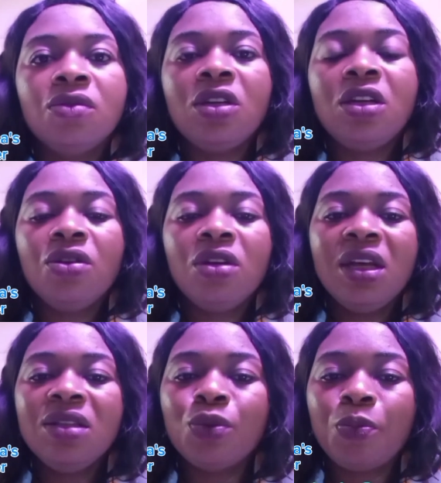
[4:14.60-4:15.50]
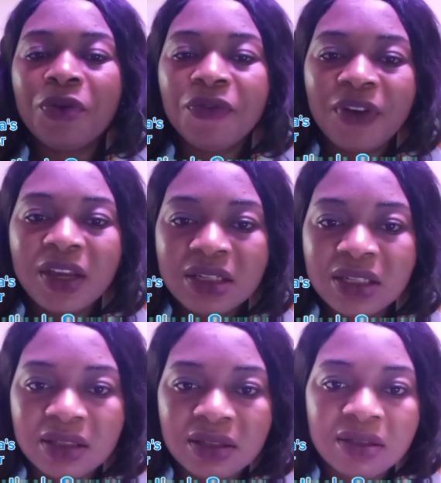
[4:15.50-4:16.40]
In order to prevent
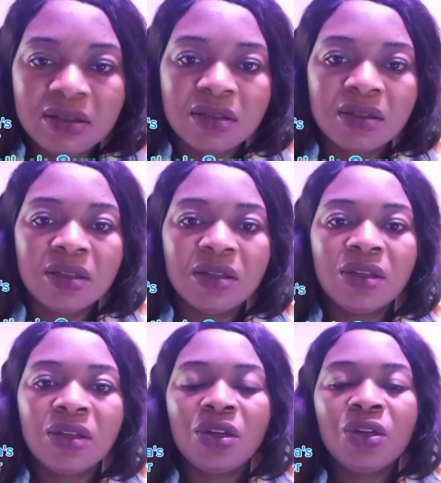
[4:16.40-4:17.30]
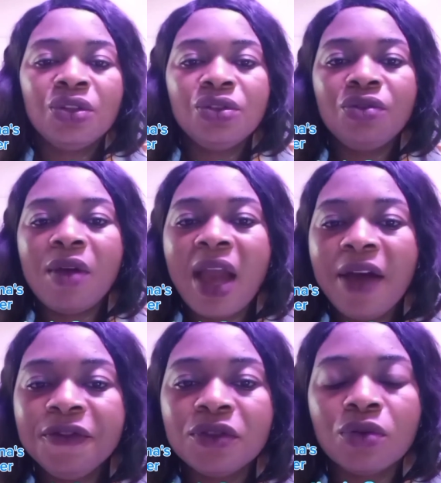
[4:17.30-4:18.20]
this, you
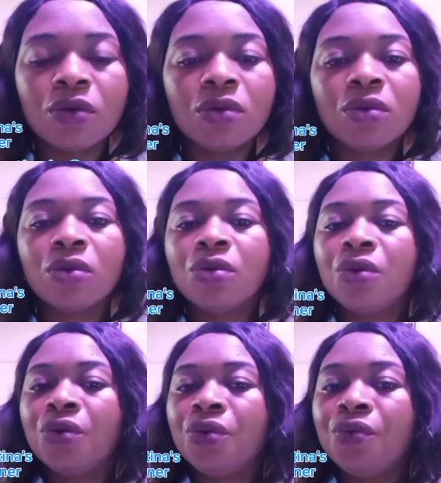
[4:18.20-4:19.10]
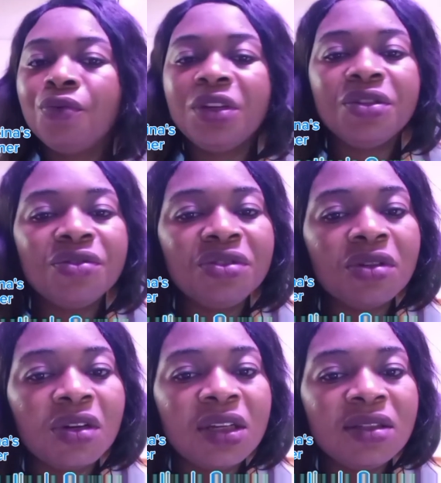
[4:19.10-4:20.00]
have to reduce
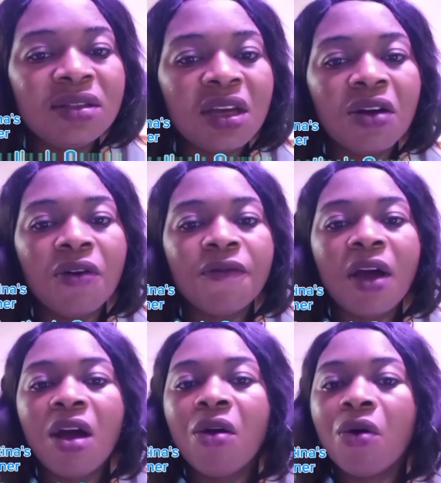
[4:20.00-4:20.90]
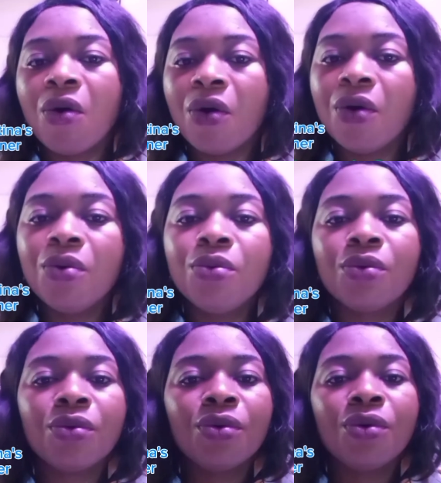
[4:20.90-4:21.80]
your intake of alcohol,
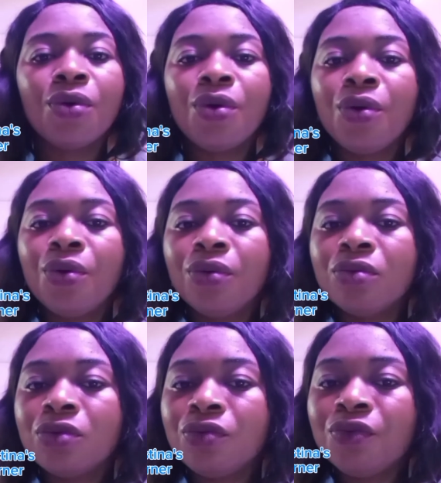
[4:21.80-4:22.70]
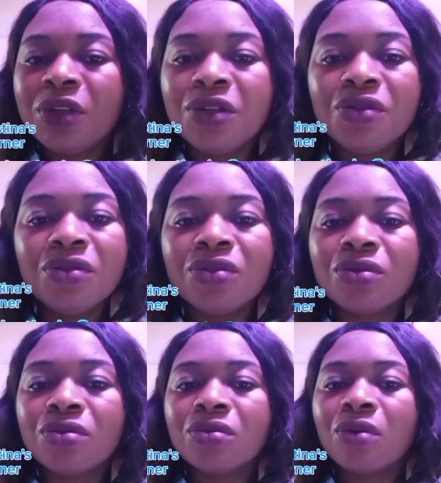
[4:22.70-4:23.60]

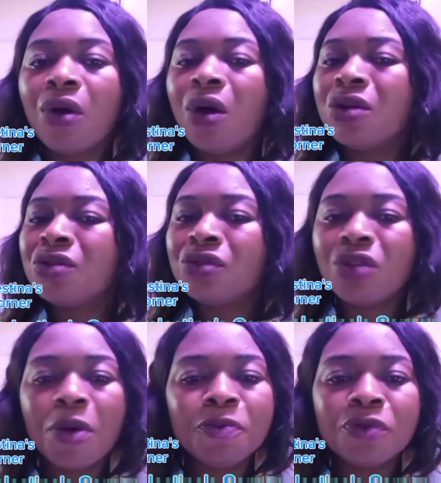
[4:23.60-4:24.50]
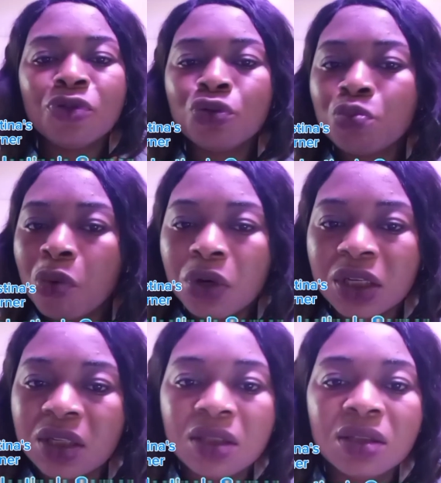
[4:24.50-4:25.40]
reduce or stop
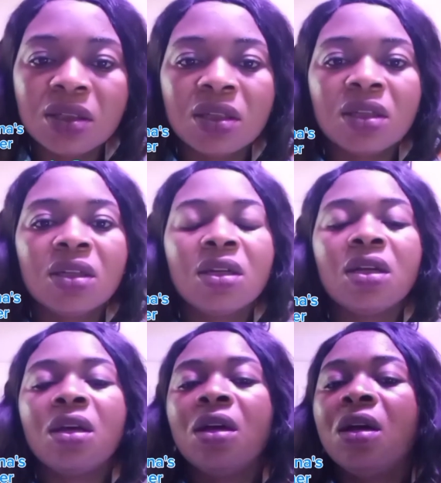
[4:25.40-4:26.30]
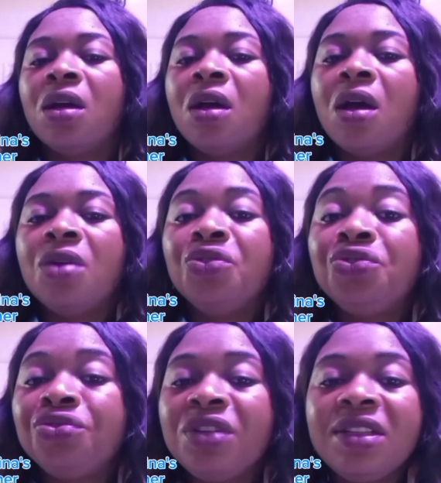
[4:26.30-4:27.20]
smoking,
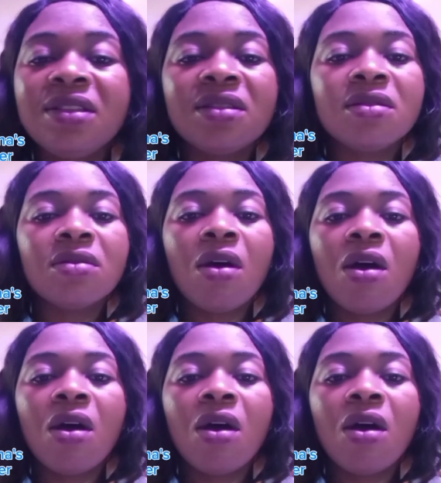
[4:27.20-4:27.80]
treat